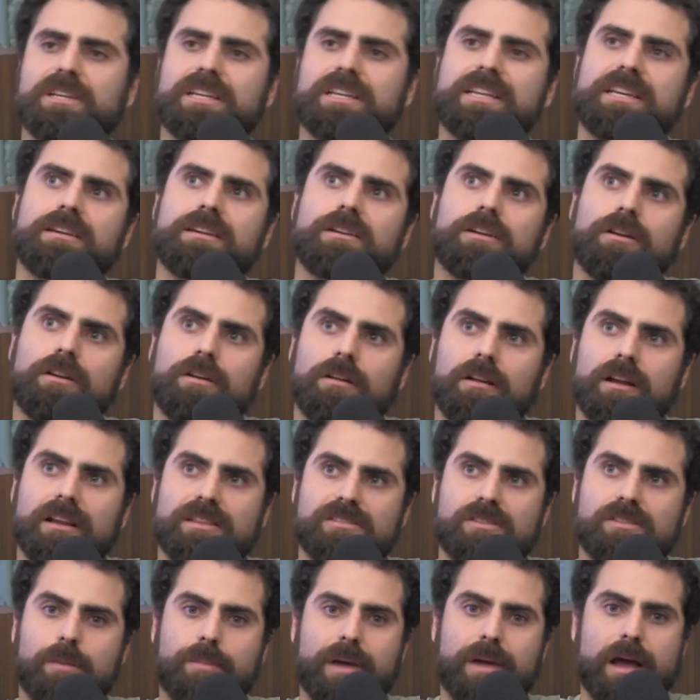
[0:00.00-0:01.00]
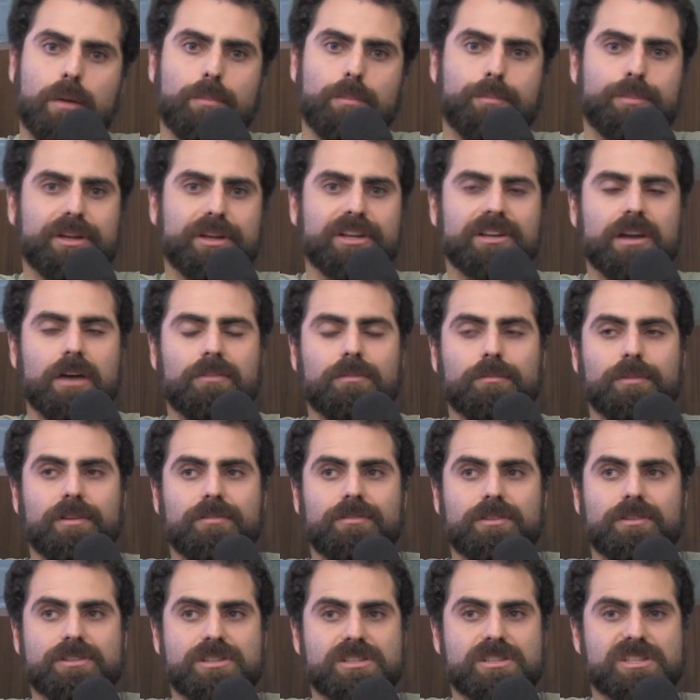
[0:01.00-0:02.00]
to hear it's all about big
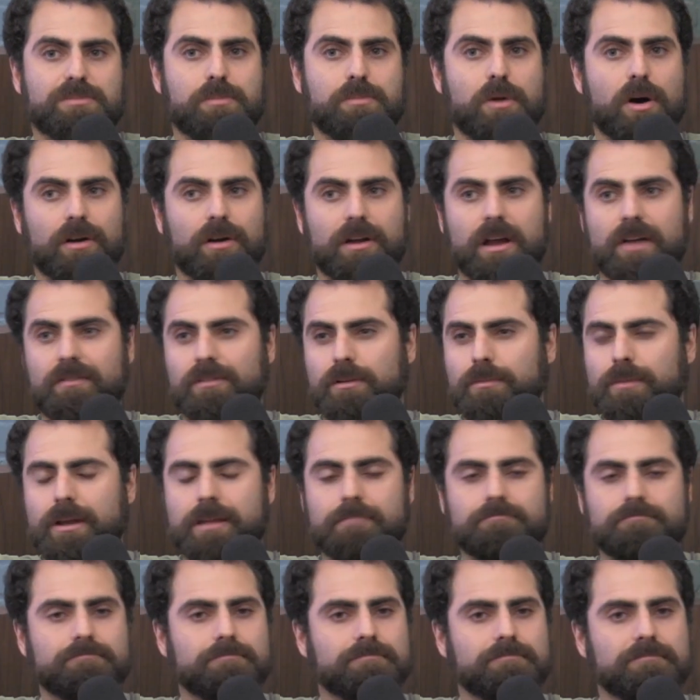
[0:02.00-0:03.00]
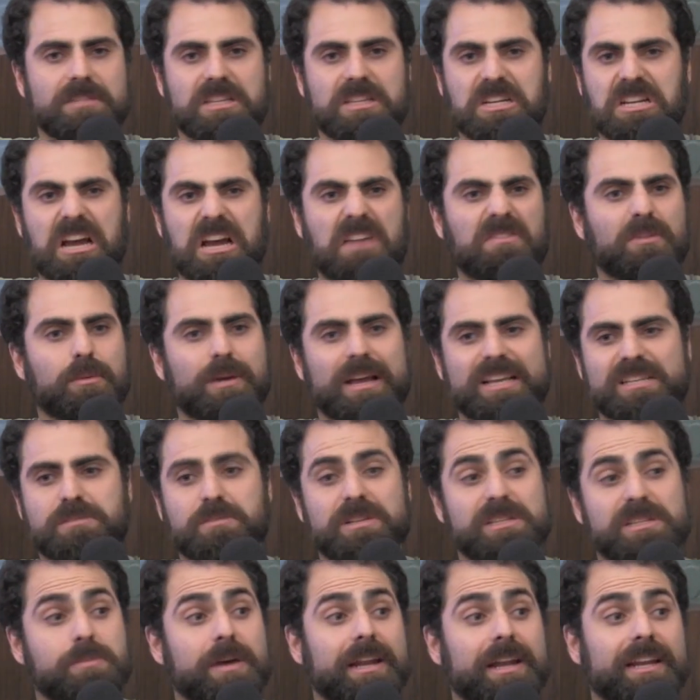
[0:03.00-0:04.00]
government versus small government. The government has
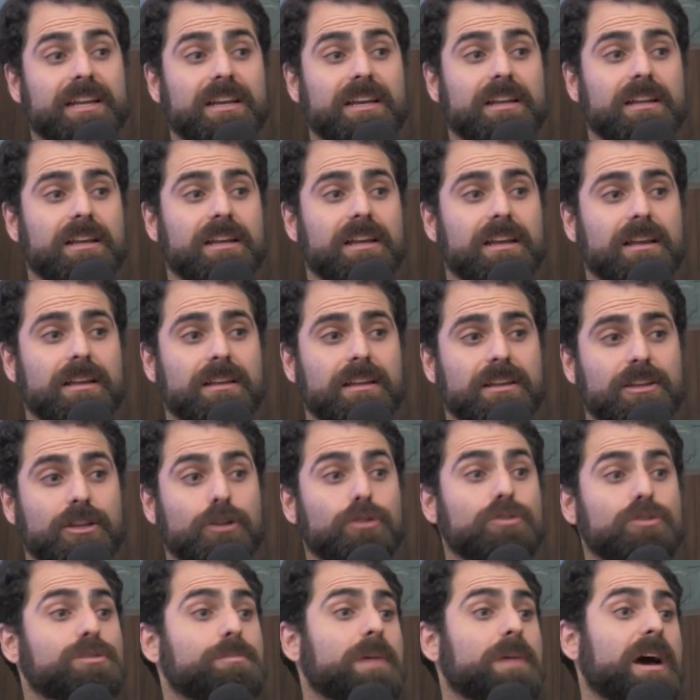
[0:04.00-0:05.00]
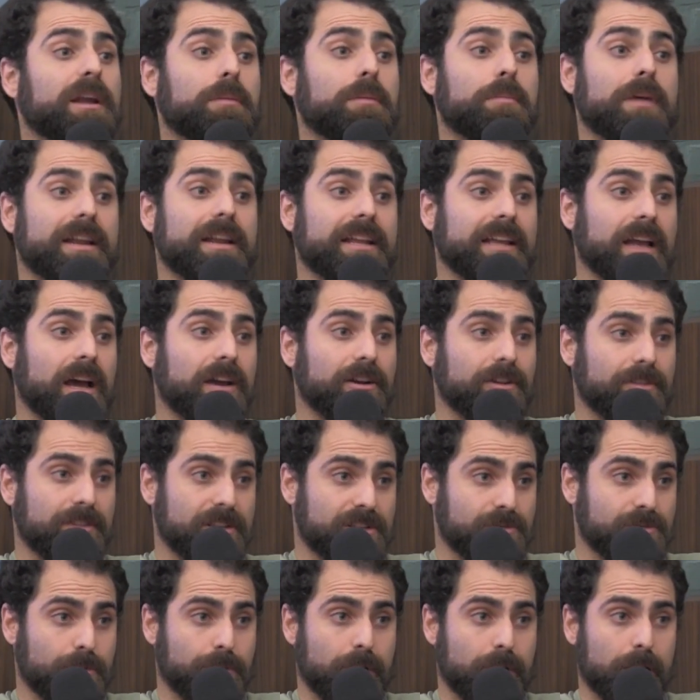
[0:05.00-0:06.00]
been spending a huge amount of money under
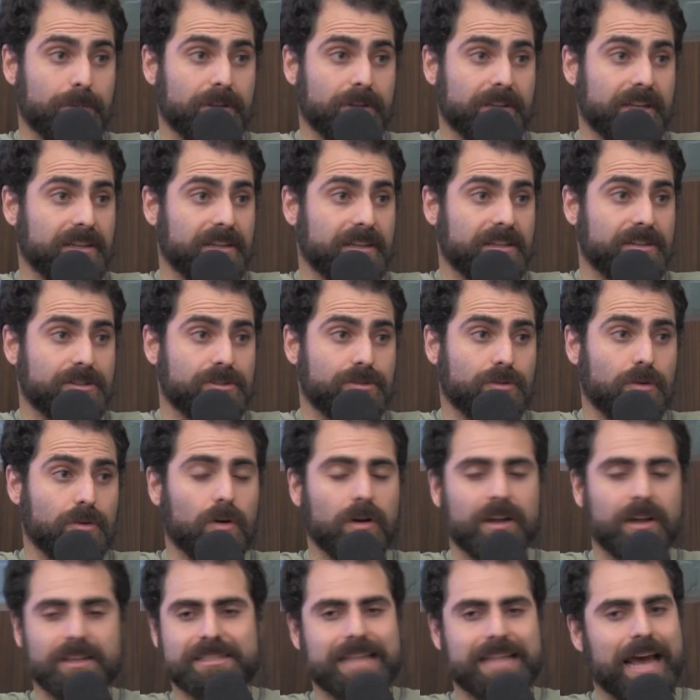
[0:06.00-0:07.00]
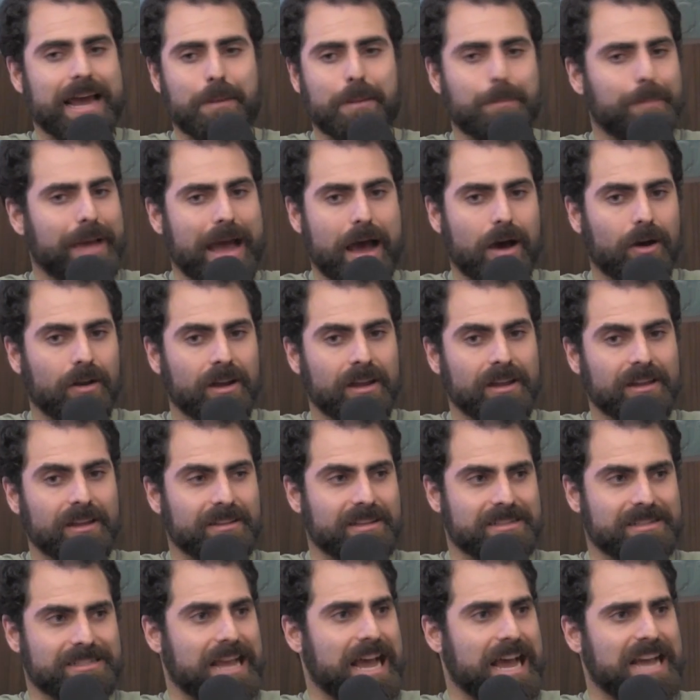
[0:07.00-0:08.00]
this Republican control. It's not about
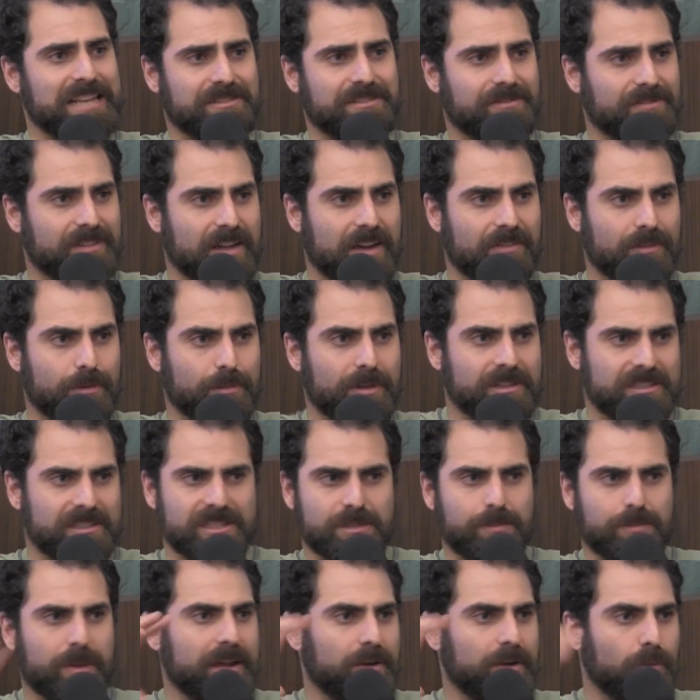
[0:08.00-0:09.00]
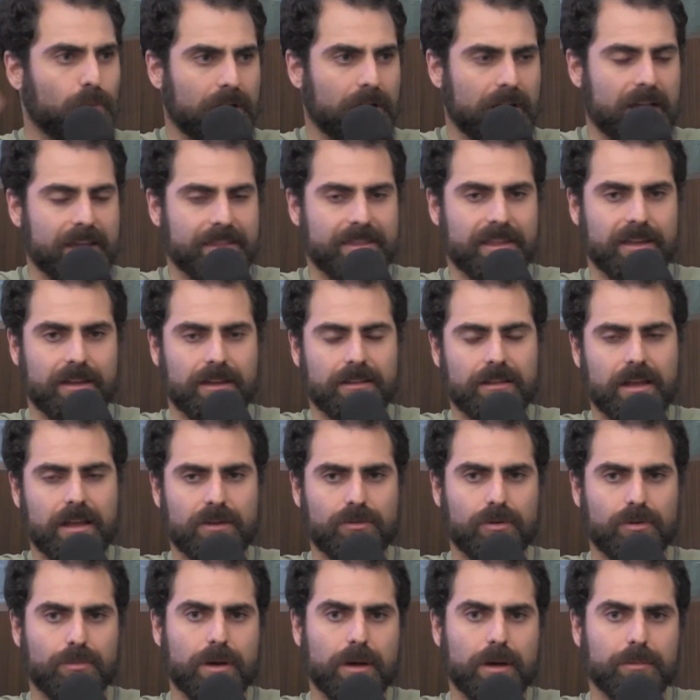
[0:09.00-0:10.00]
the size of government, despite what I think a
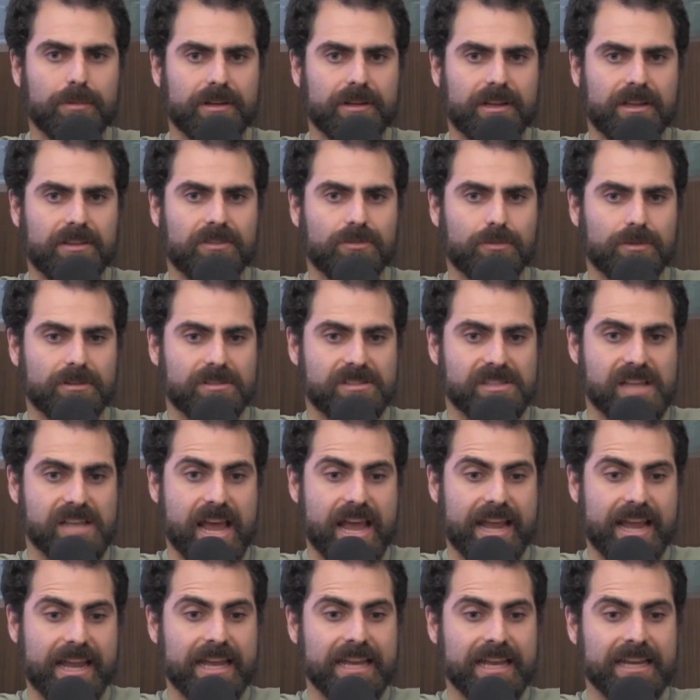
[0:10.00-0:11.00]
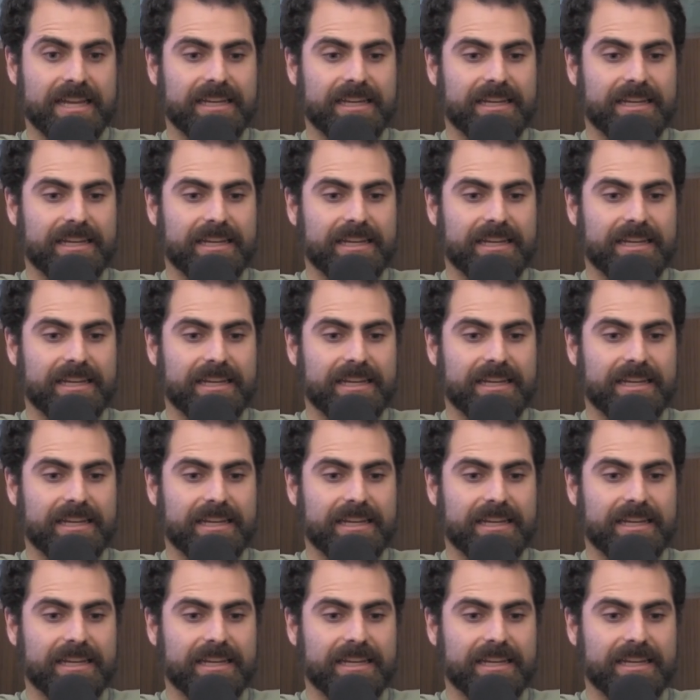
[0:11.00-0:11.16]
lot of Republicans would say.